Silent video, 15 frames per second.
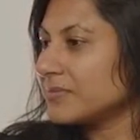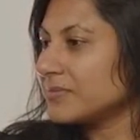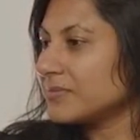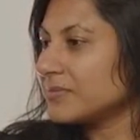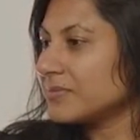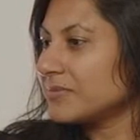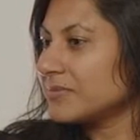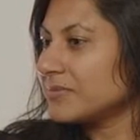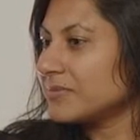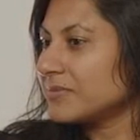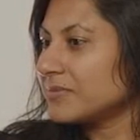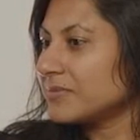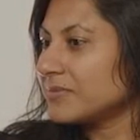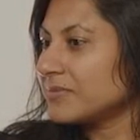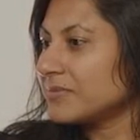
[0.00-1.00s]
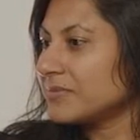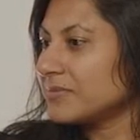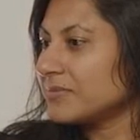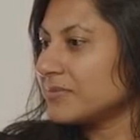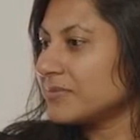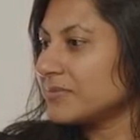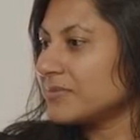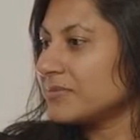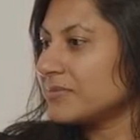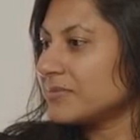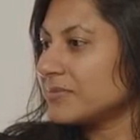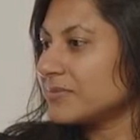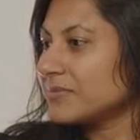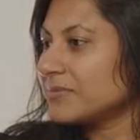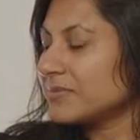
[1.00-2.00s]

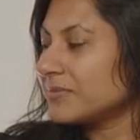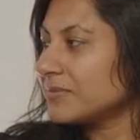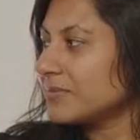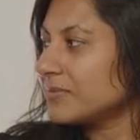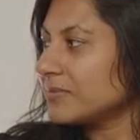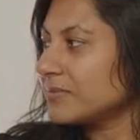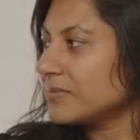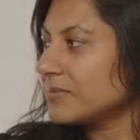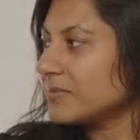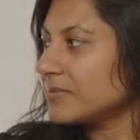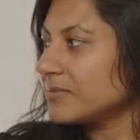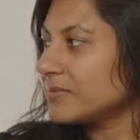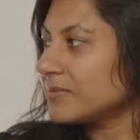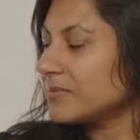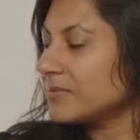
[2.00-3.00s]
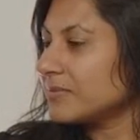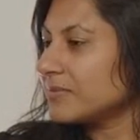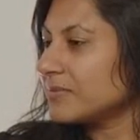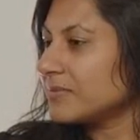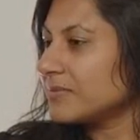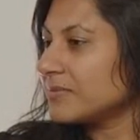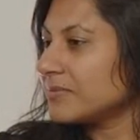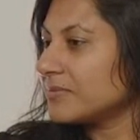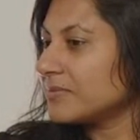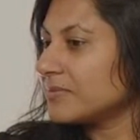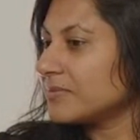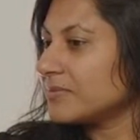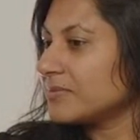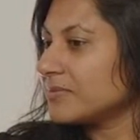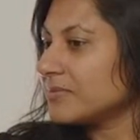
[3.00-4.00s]

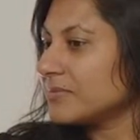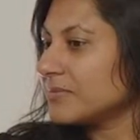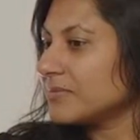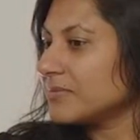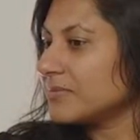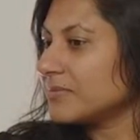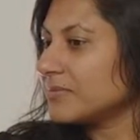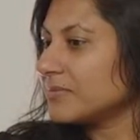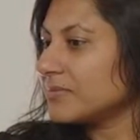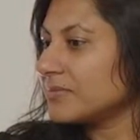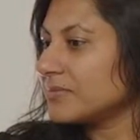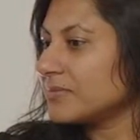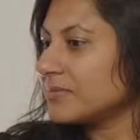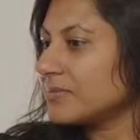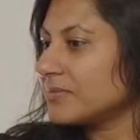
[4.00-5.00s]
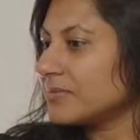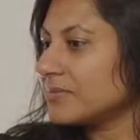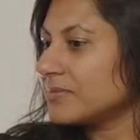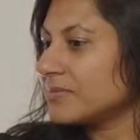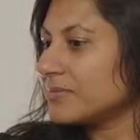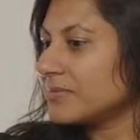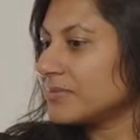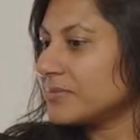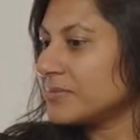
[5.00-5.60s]
[no speech]